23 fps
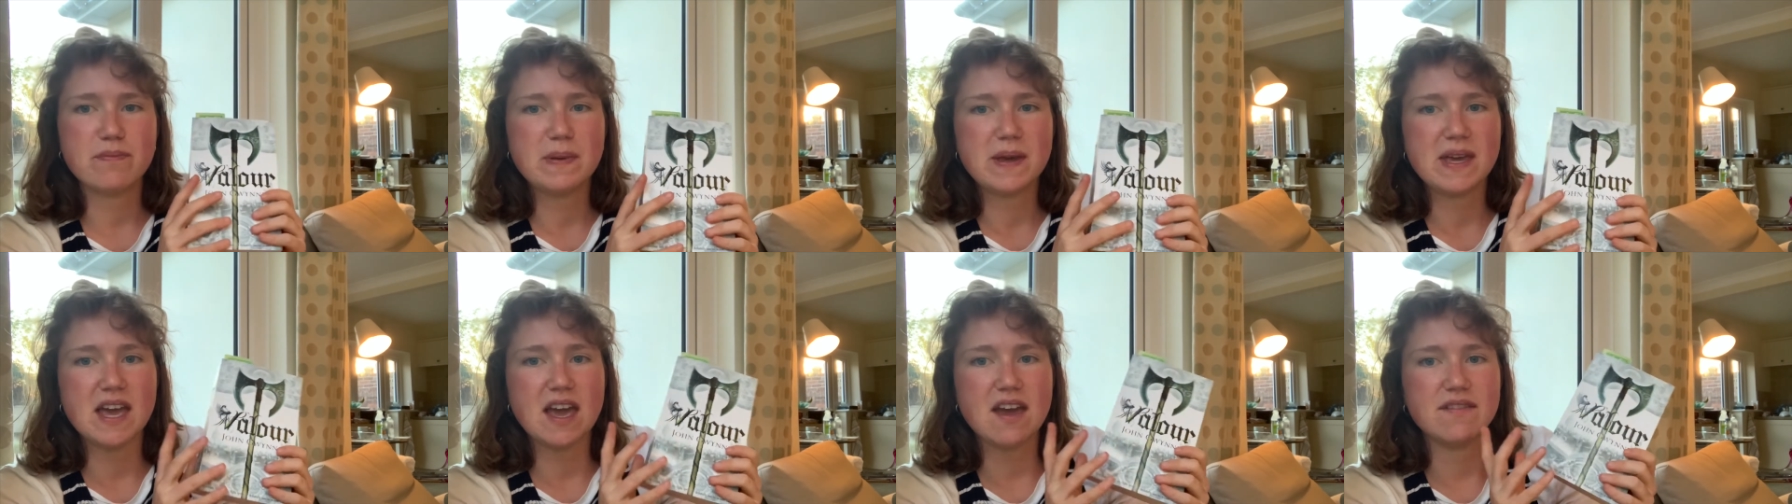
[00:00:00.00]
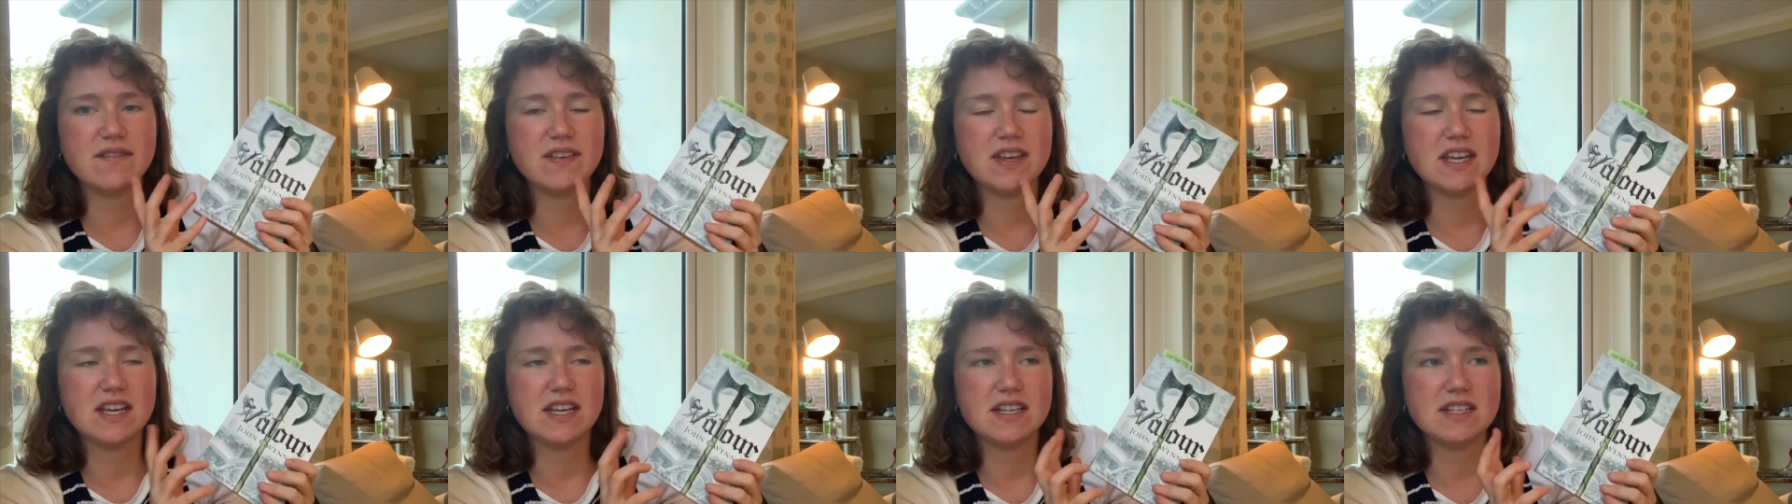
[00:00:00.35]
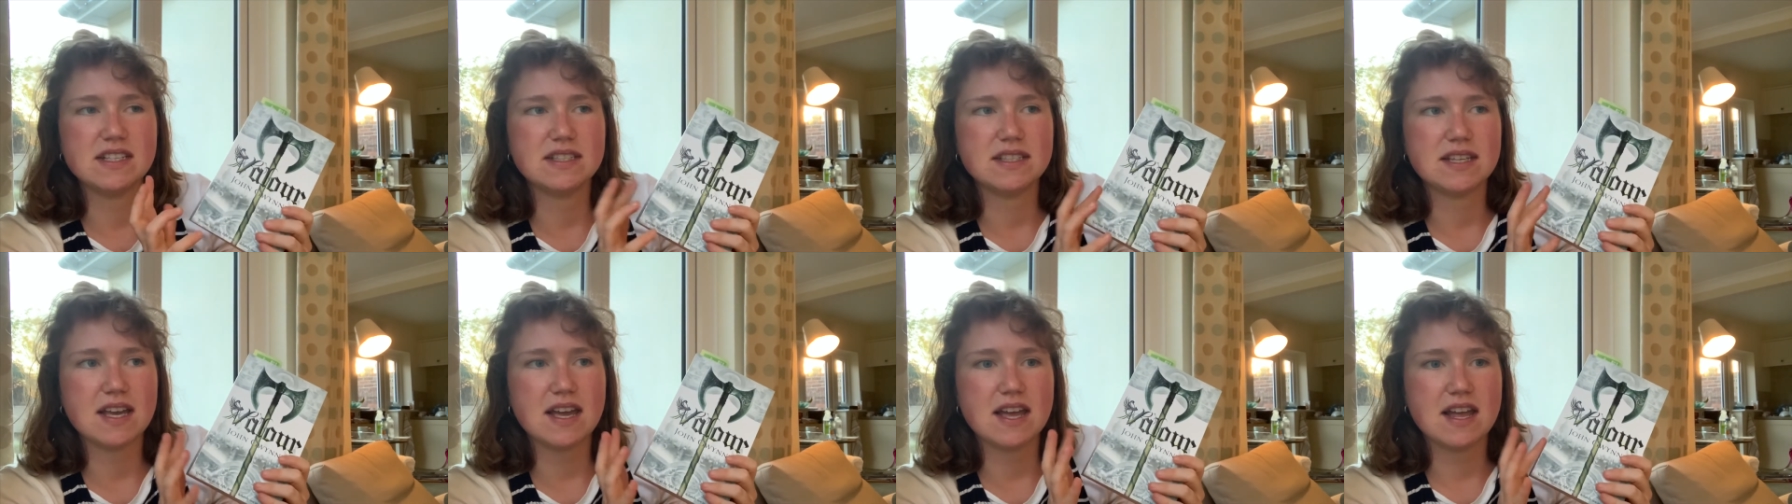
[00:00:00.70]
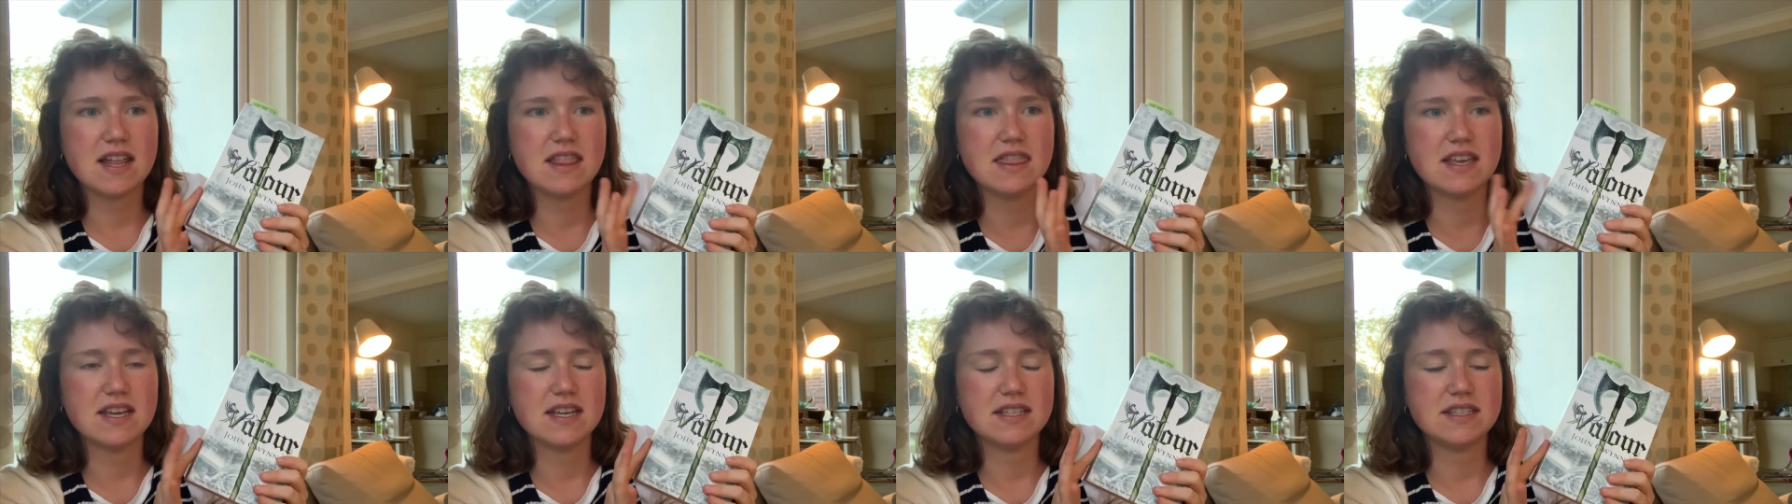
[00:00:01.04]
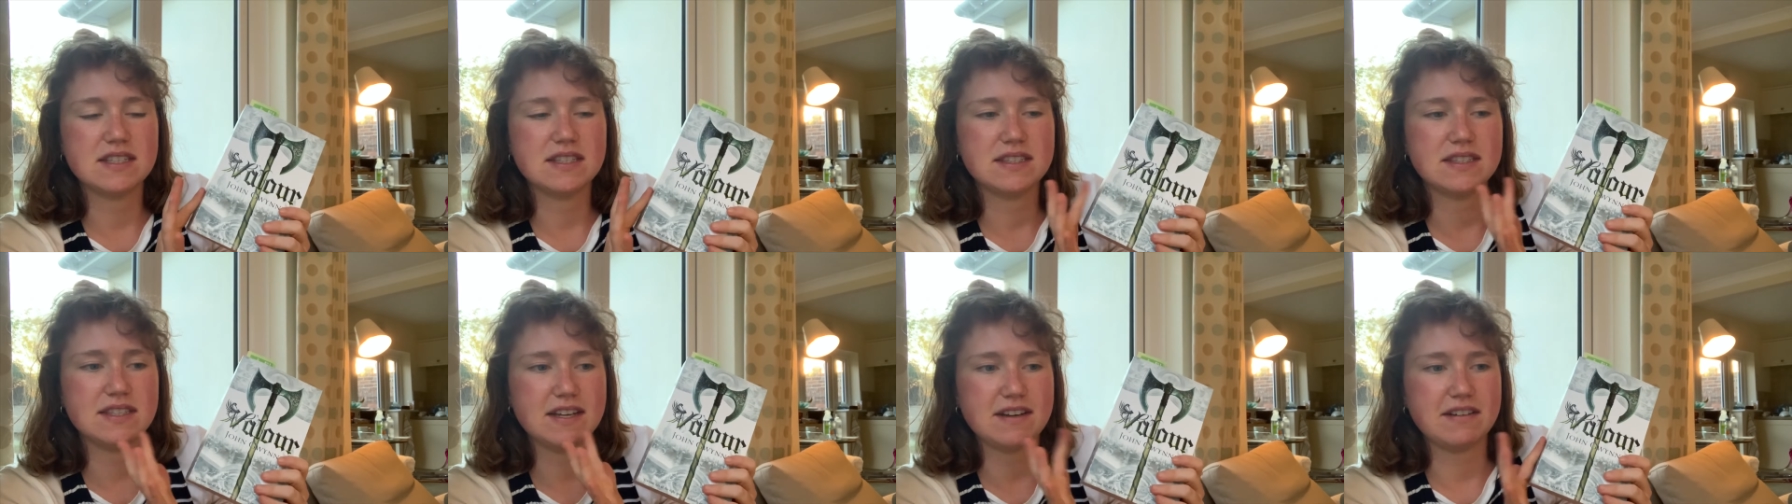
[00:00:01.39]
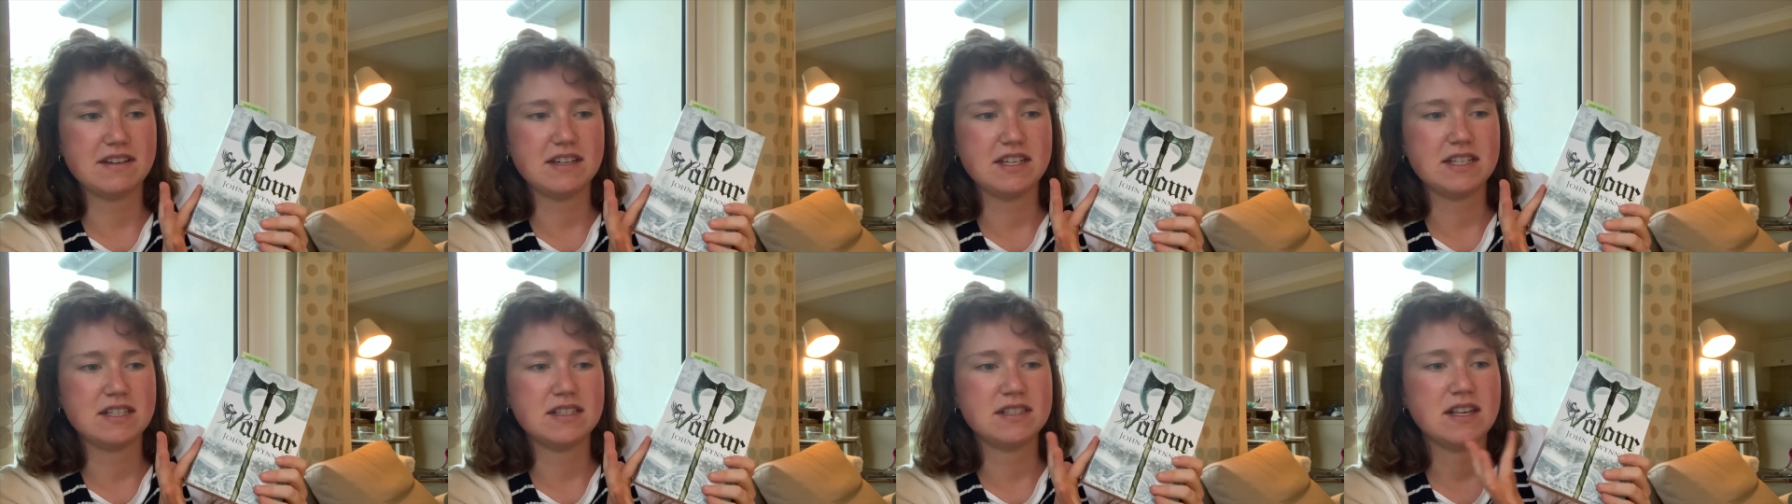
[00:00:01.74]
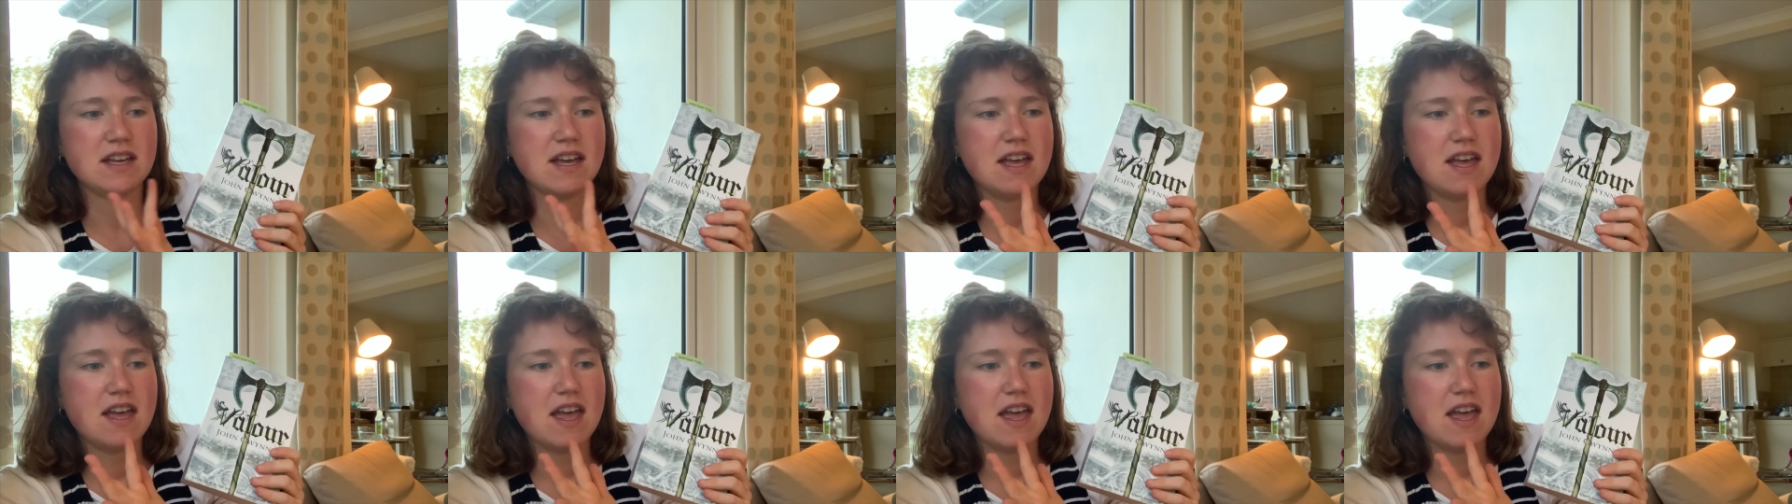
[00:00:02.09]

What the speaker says: POVs in this series,